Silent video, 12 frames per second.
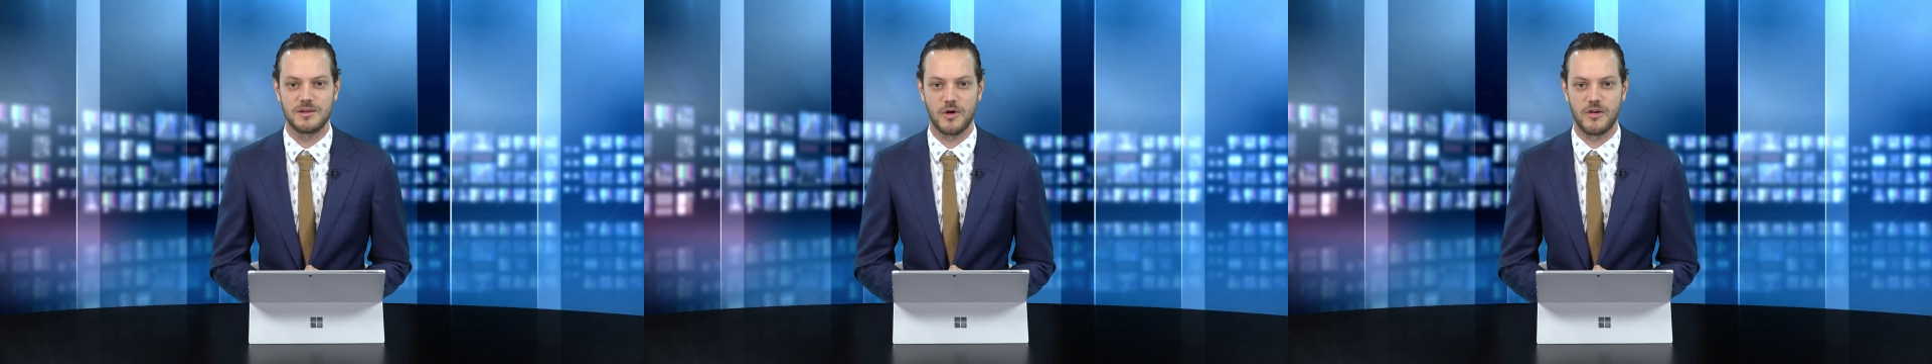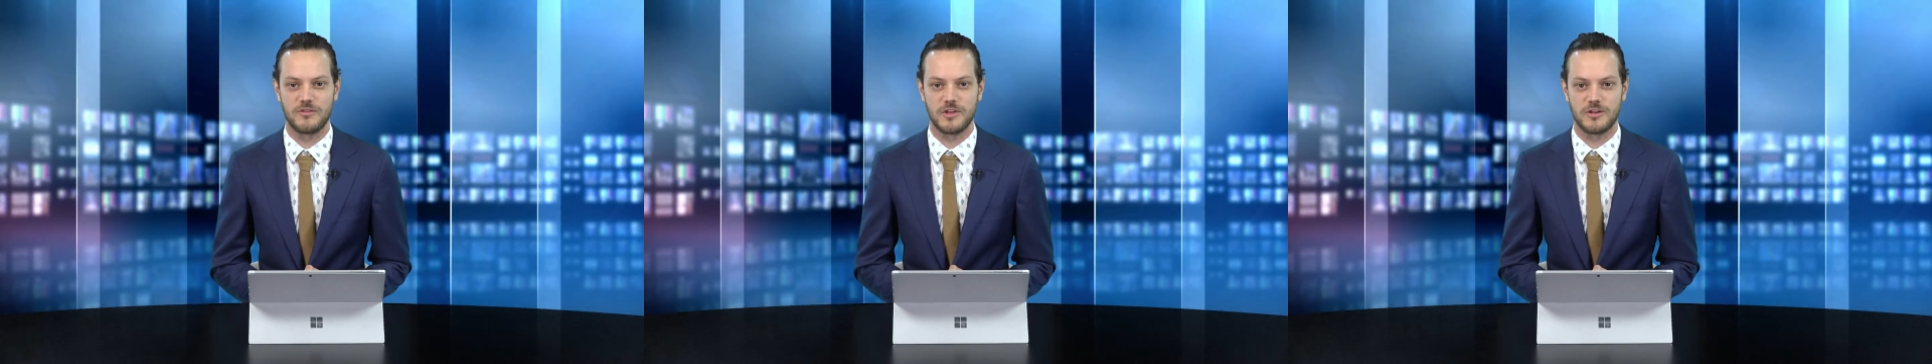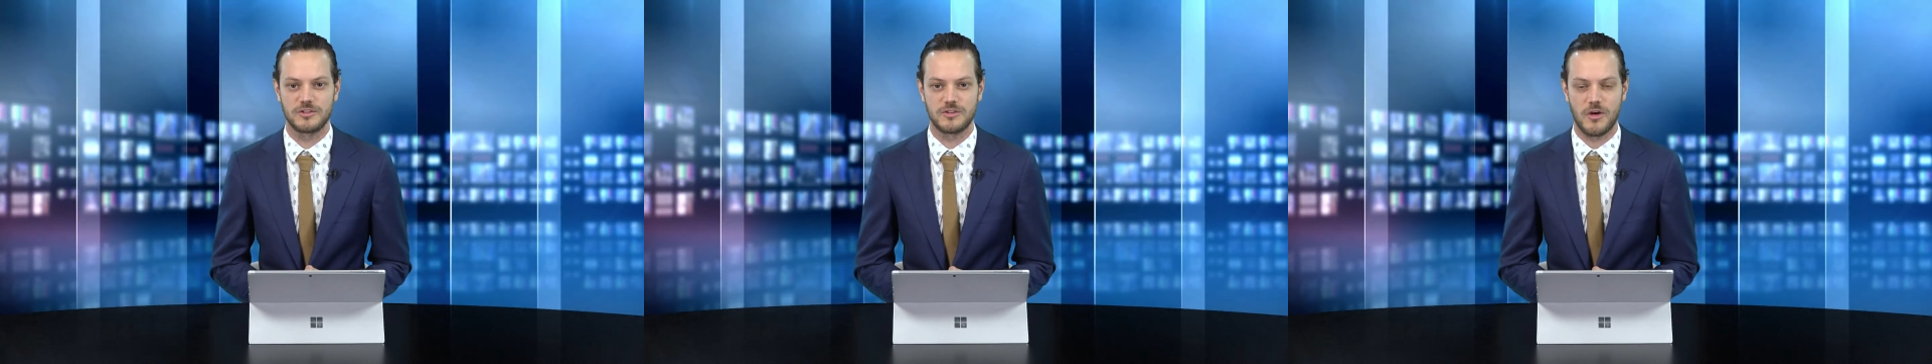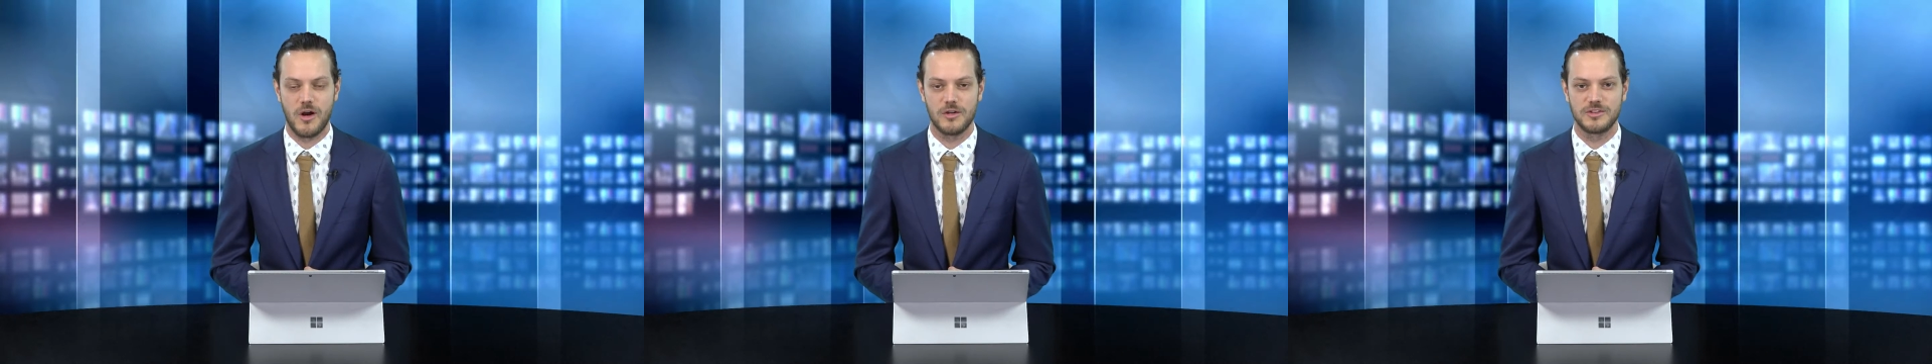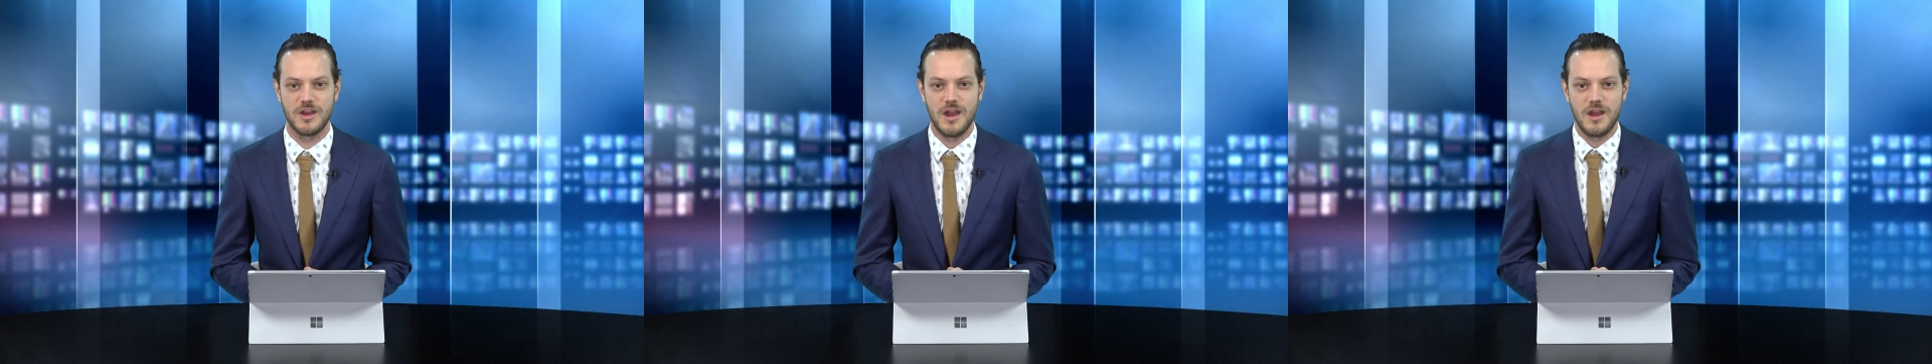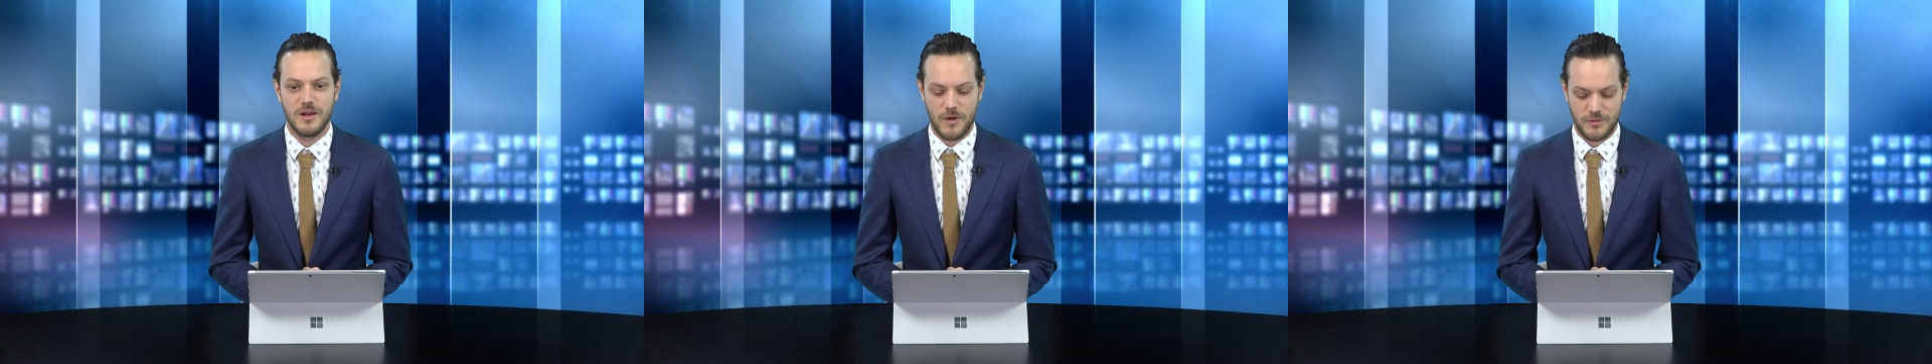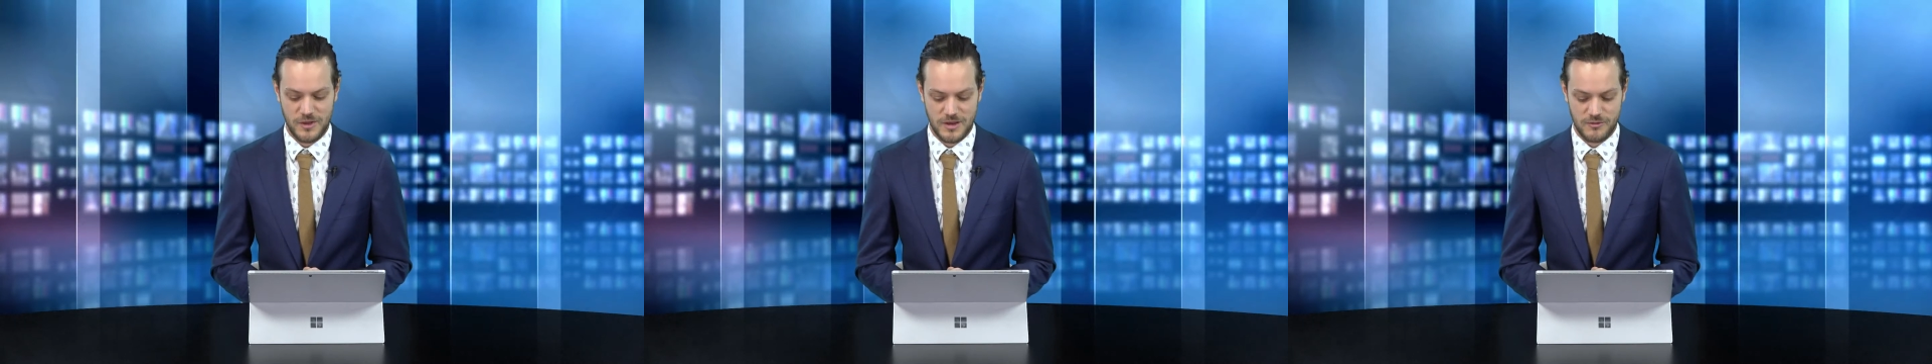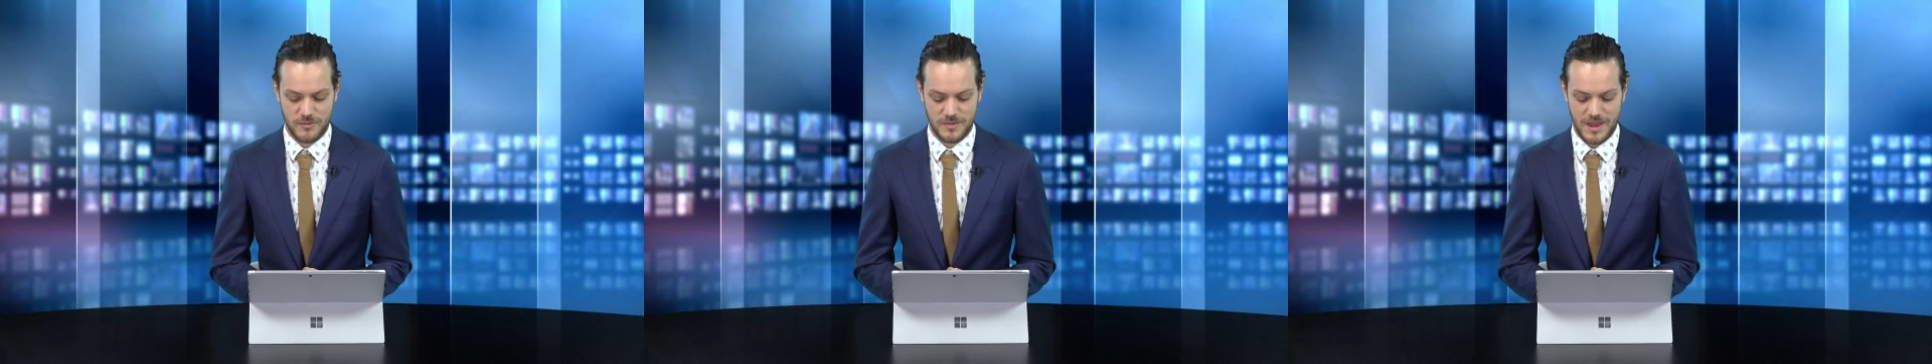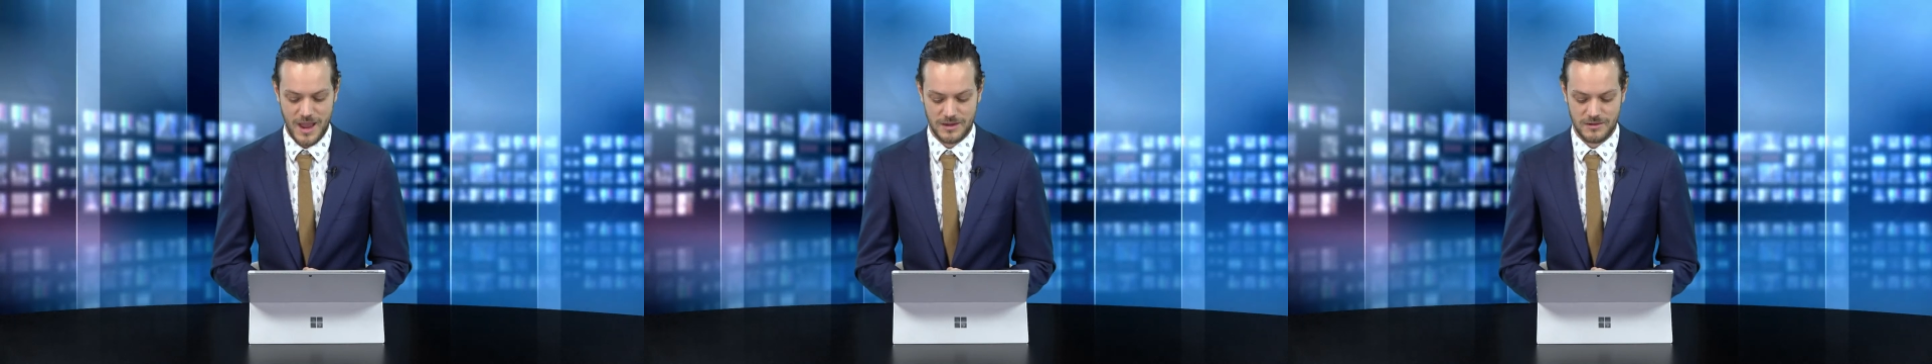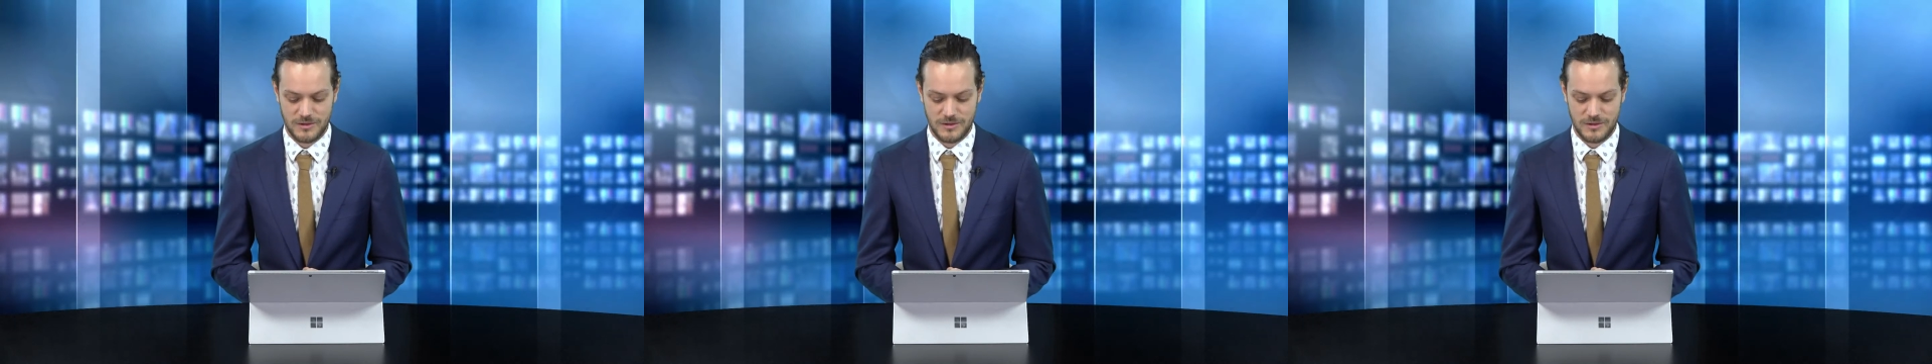in both of those trials. I think from gate